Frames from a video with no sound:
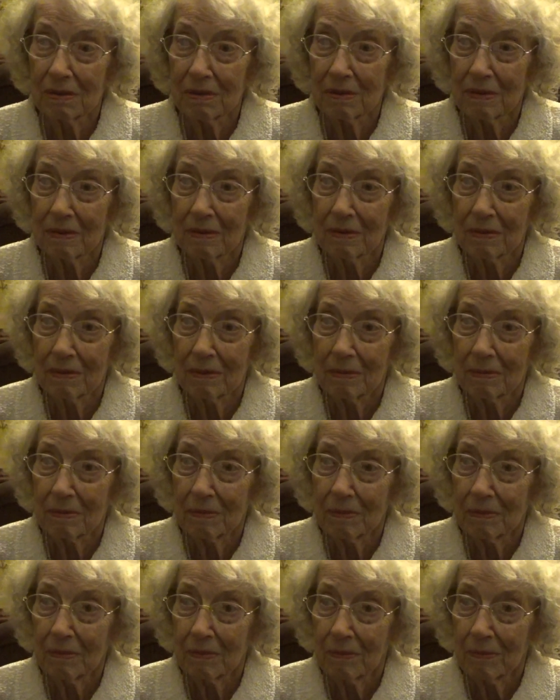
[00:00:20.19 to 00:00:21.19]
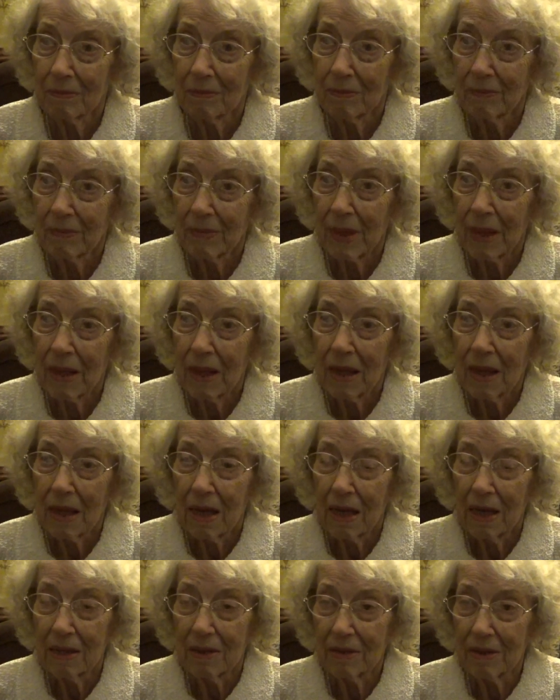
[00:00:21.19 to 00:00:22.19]
Any children?
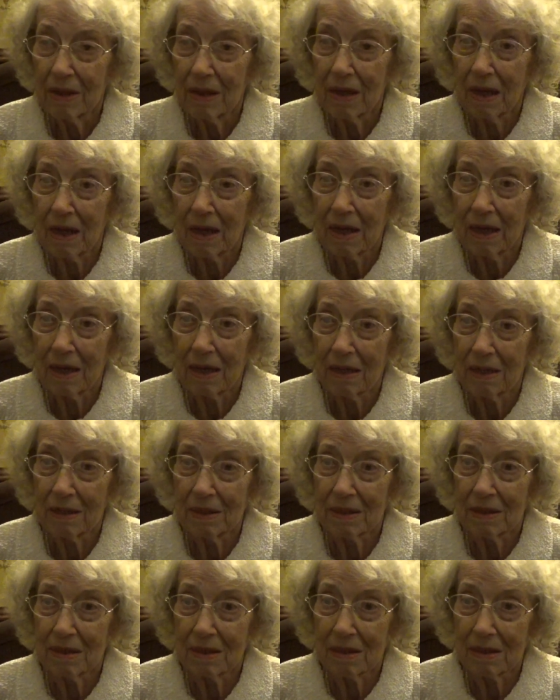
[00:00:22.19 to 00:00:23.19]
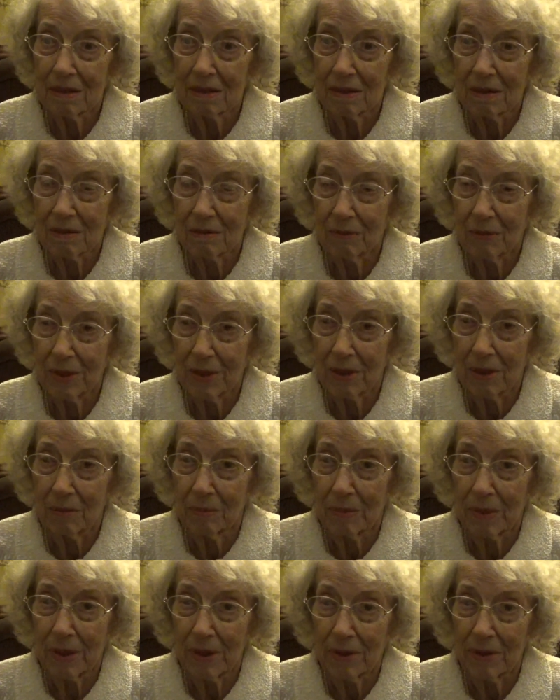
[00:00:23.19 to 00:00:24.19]
And then we got
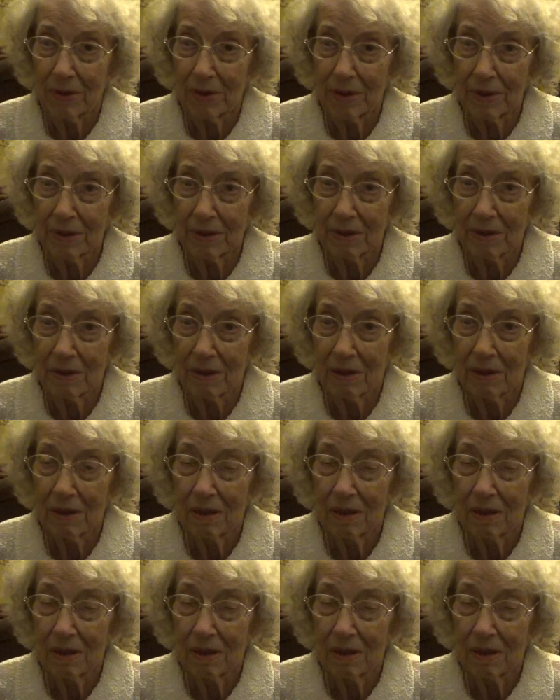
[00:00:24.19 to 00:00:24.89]
married,